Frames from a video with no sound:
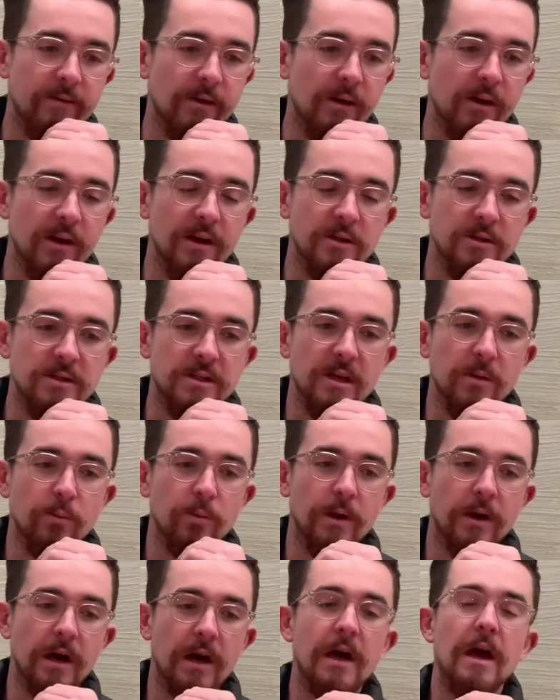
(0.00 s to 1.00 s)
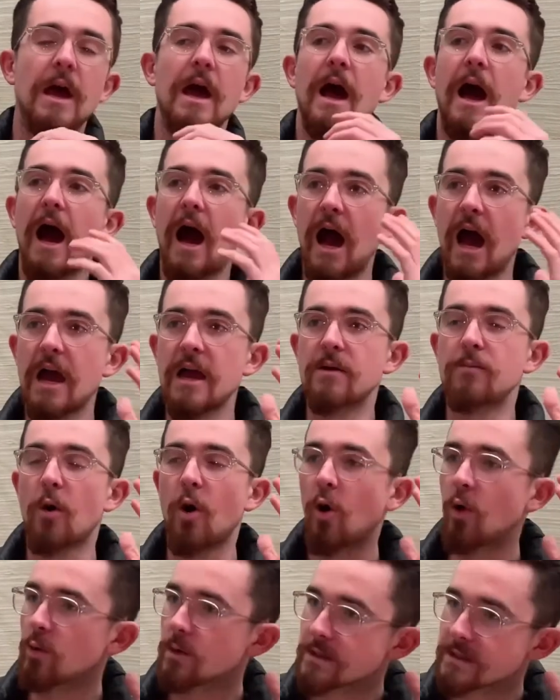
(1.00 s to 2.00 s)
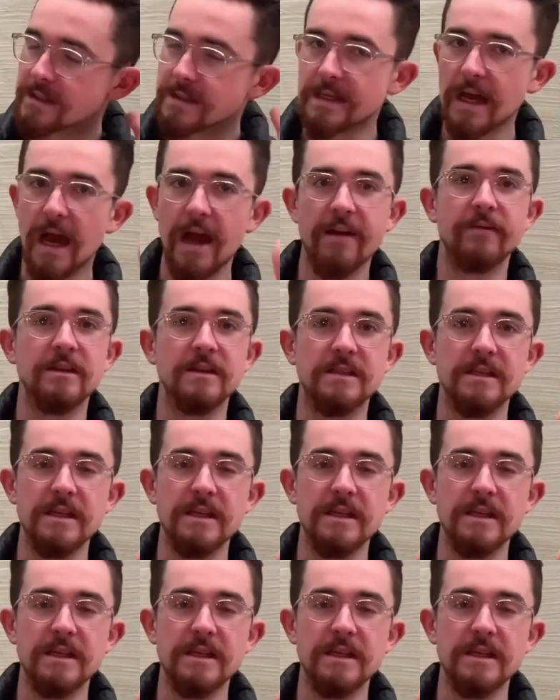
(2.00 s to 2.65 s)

very interesting, but I am always diving